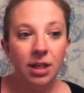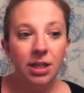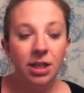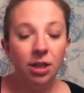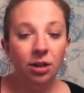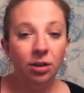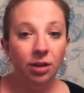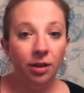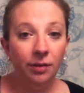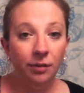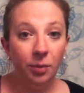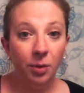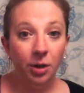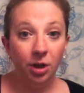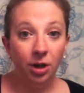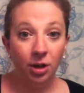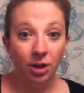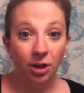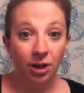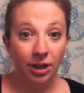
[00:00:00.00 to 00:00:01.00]
Derek left
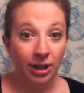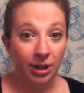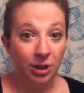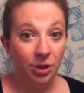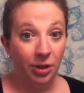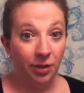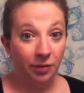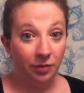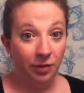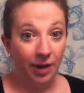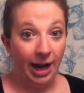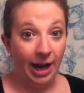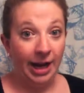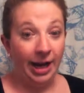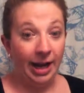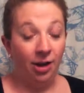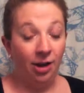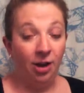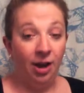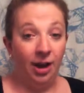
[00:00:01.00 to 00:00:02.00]
work early and took
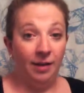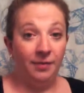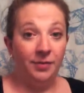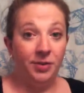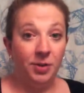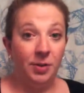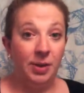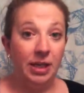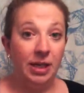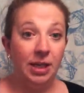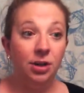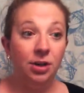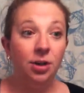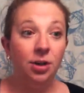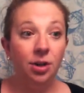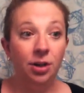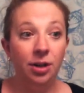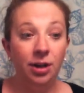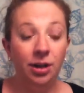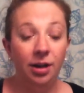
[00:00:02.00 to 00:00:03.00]
Friday off so he
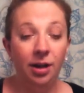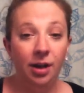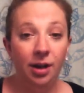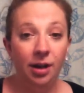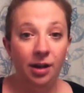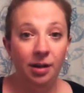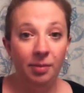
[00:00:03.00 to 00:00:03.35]
could